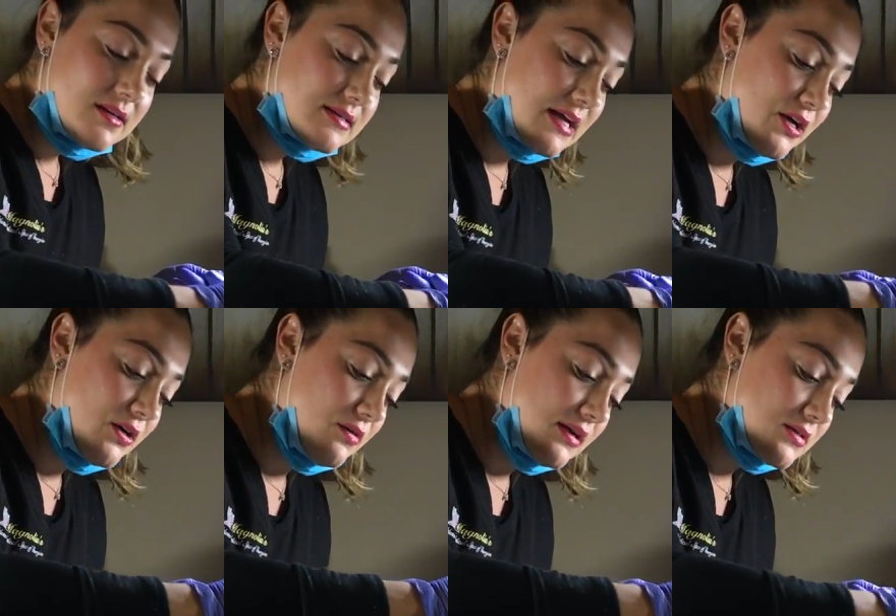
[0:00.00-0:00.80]

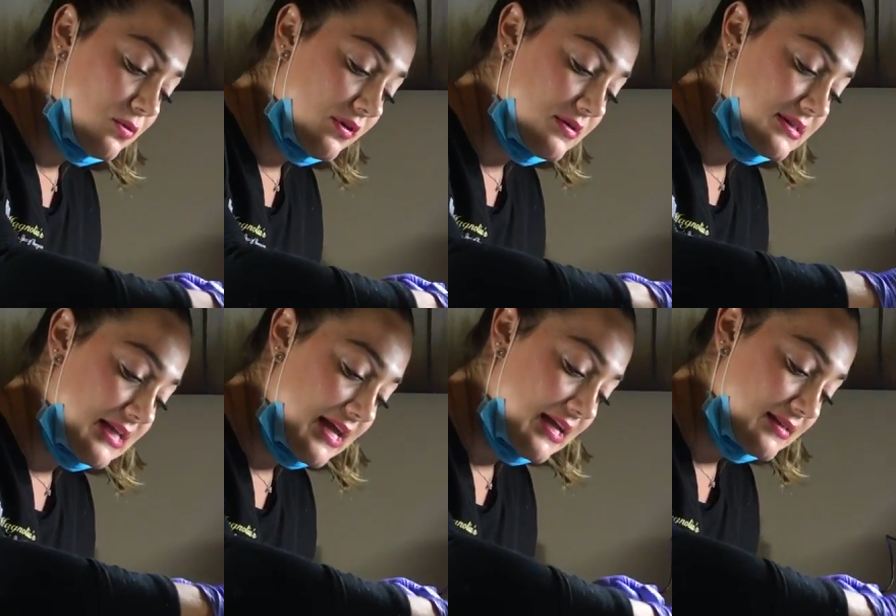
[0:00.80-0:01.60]
So it's one of those
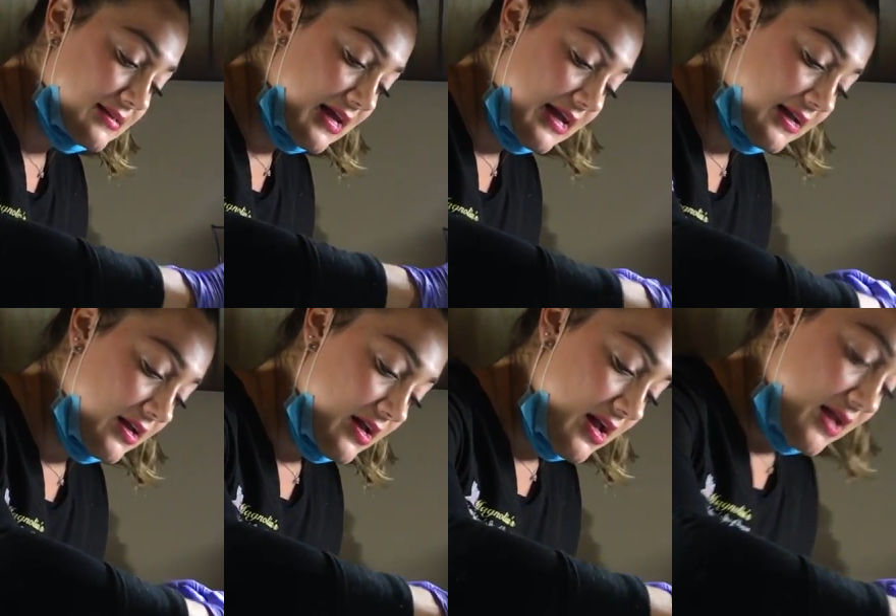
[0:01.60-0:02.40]
things like